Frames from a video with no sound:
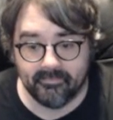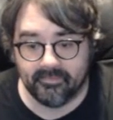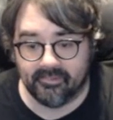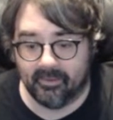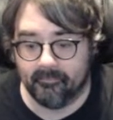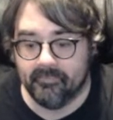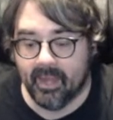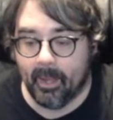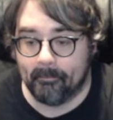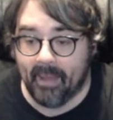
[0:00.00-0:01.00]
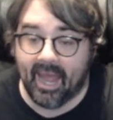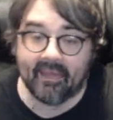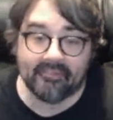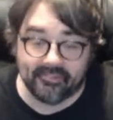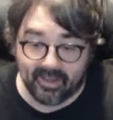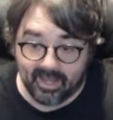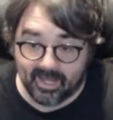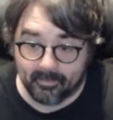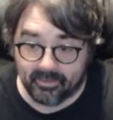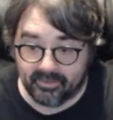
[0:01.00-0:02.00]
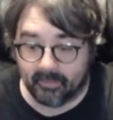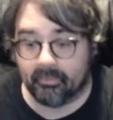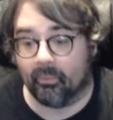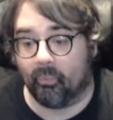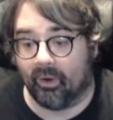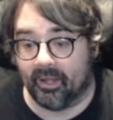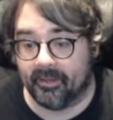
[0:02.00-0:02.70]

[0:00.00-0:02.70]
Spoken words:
So, Pastime, number one.